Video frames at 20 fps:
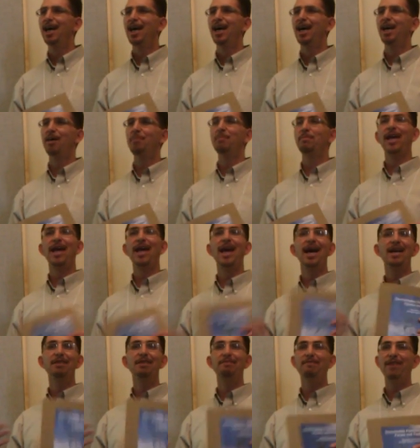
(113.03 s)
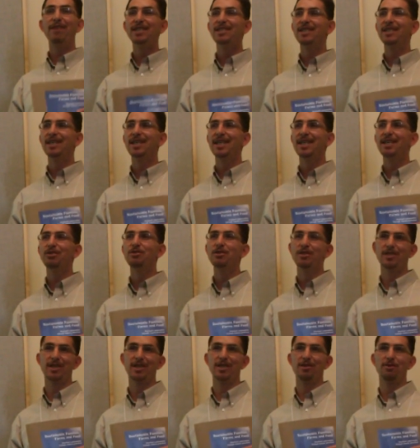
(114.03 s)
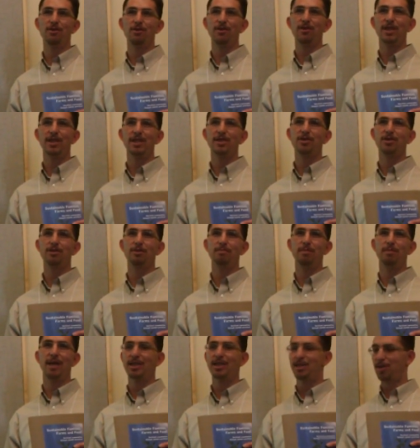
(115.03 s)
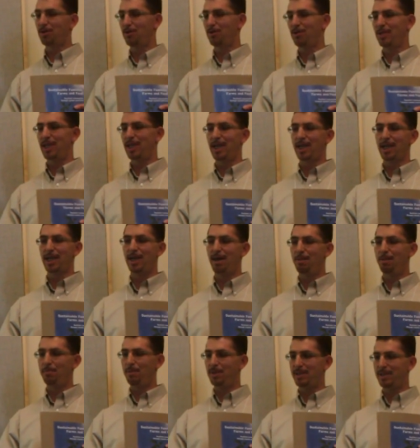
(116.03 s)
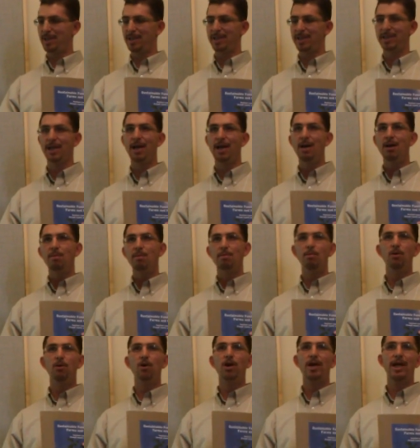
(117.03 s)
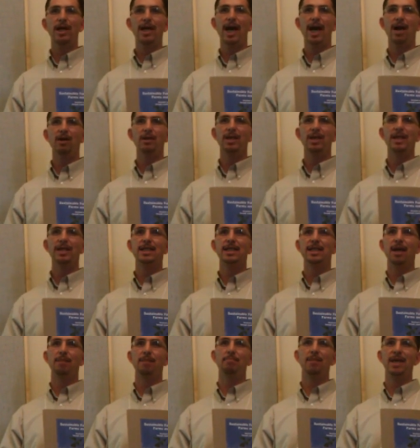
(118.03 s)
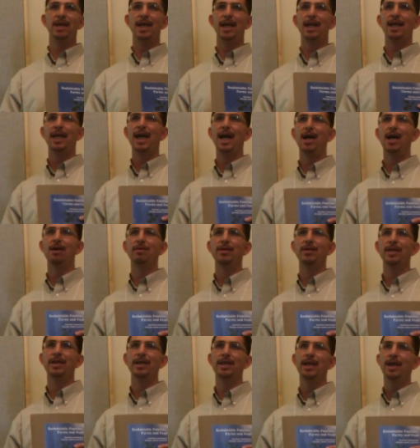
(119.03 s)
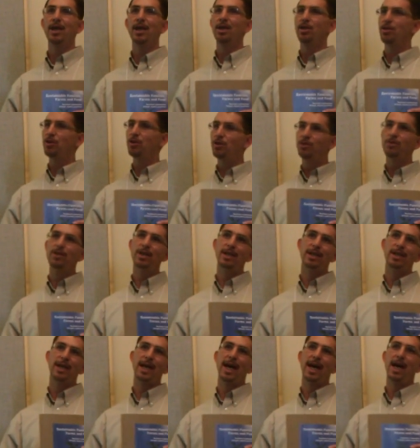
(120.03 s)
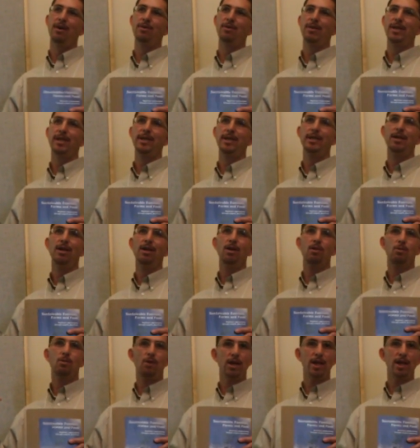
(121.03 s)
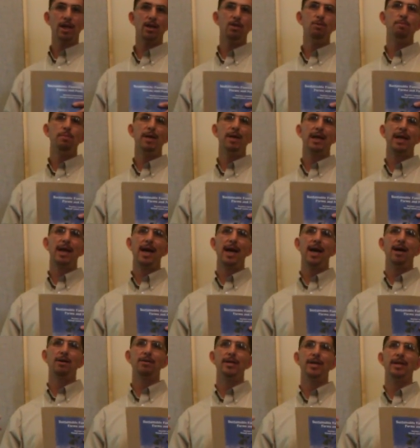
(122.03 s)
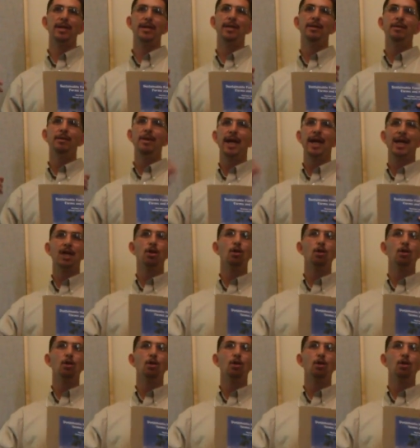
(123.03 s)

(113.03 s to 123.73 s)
Um, they had a vested interest in northeastern New Mexico that encompasses Mora County, San Miguel County, Union County, Guadalupe County, and